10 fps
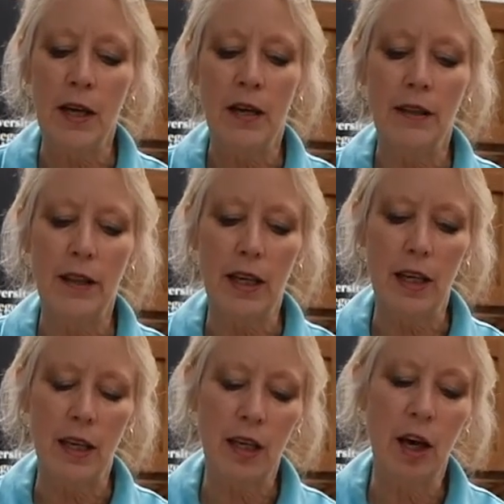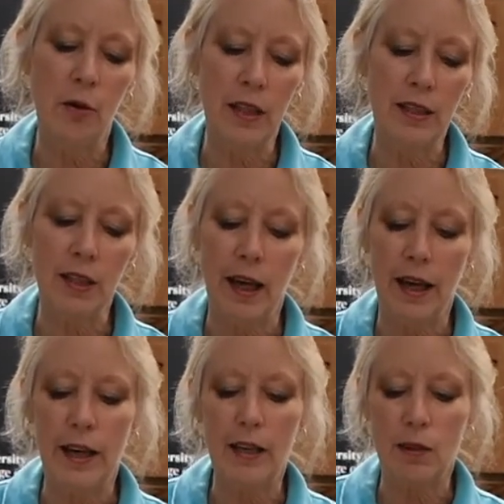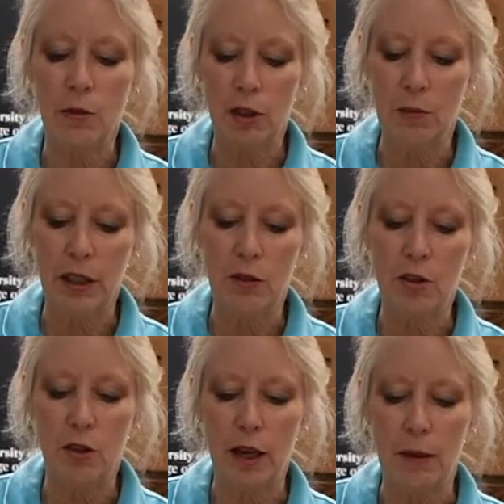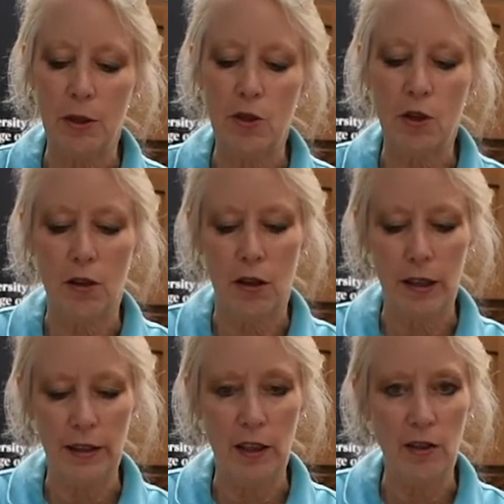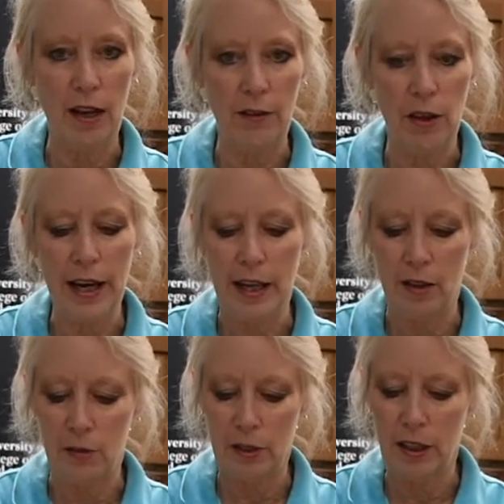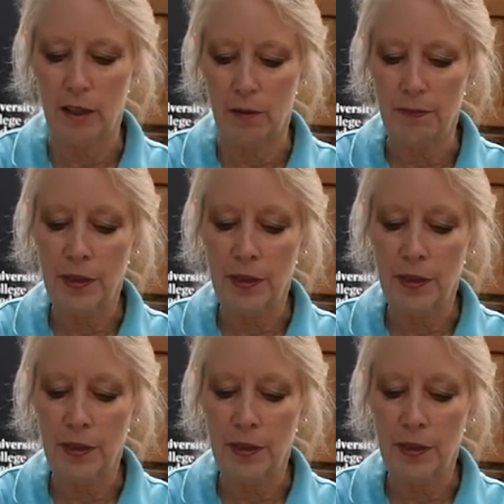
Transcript: The coated side is what you want to use to grab your jar, and then you have your handles here.